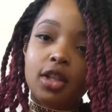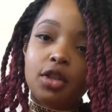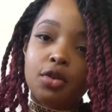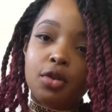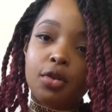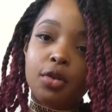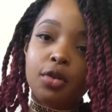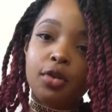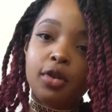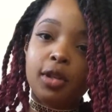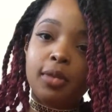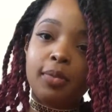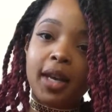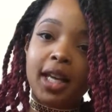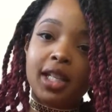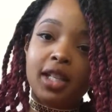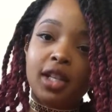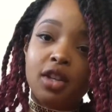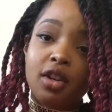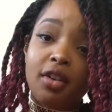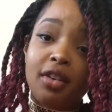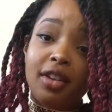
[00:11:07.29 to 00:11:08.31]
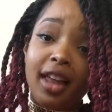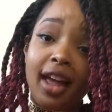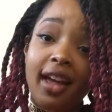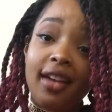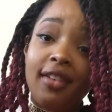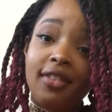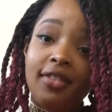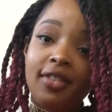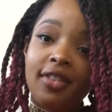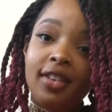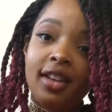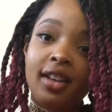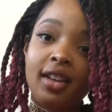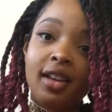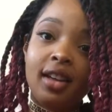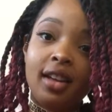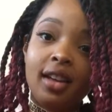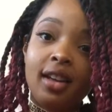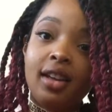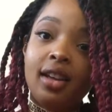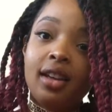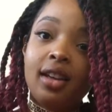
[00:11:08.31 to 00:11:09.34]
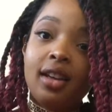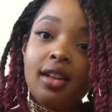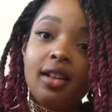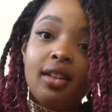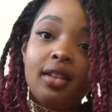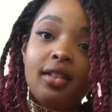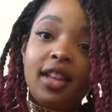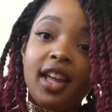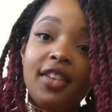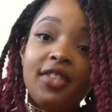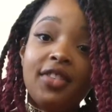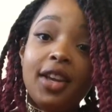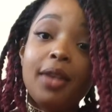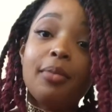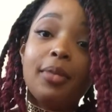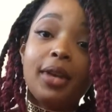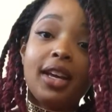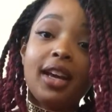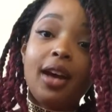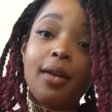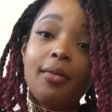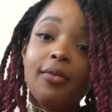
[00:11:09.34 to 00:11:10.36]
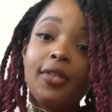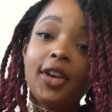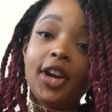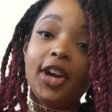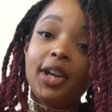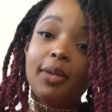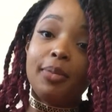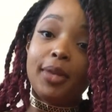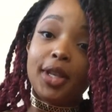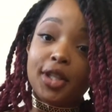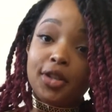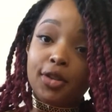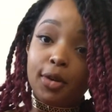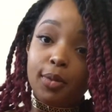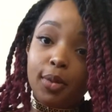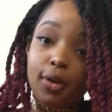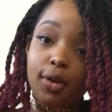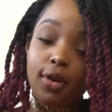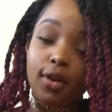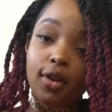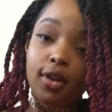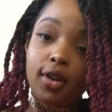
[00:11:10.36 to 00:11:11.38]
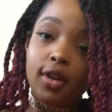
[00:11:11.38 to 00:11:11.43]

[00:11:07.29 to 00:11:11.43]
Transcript: true space in your life, life can become very miserable.